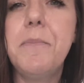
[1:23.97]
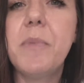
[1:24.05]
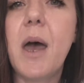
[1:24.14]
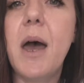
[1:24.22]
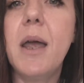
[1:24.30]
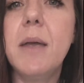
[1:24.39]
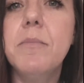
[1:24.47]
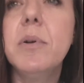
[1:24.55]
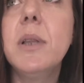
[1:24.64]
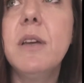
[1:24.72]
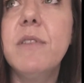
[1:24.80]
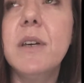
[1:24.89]
I
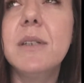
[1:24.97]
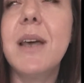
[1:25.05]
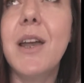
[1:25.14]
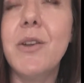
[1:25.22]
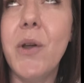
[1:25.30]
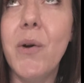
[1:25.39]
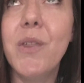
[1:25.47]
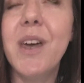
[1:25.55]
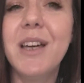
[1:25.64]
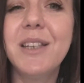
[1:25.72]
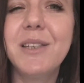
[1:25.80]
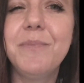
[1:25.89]
believe this. I know
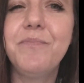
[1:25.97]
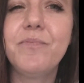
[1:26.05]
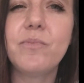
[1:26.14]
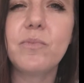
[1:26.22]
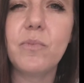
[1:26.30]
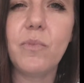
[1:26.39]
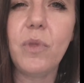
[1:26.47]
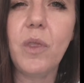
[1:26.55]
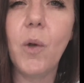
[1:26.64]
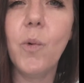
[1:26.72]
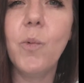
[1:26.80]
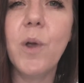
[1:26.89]
this.
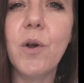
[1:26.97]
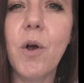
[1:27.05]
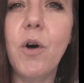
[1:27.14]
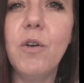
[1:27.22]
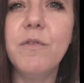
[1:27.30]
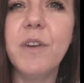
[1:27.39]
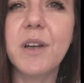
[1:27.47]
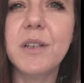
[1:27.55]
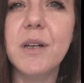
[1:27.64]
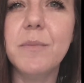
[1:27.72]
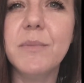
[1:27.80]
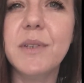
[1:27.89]
We're all
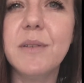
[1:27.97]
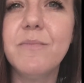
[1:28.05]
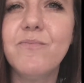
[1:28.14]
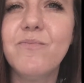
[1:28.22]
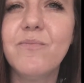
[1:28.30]
victims.